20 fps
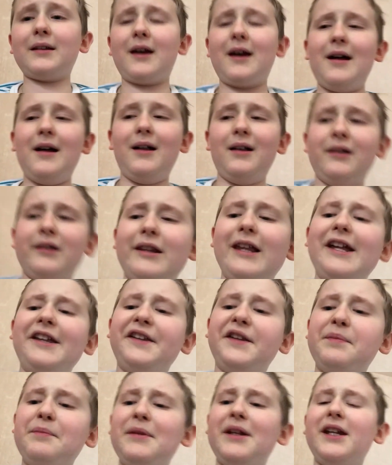
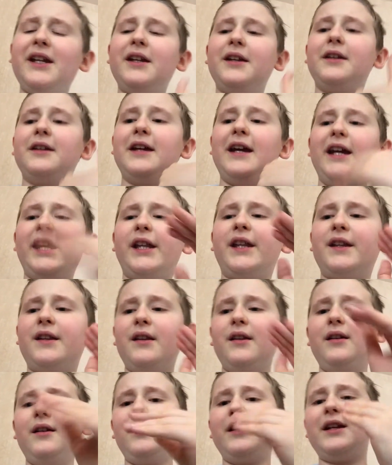let me
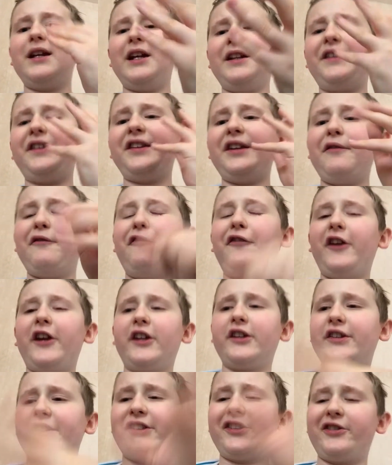get
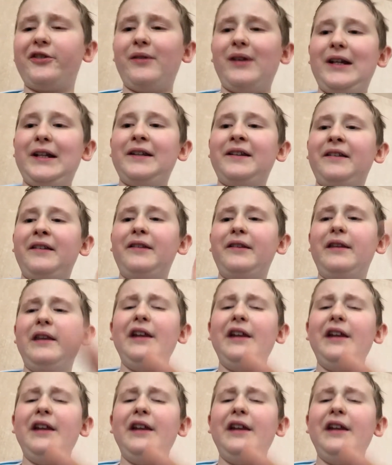something straight.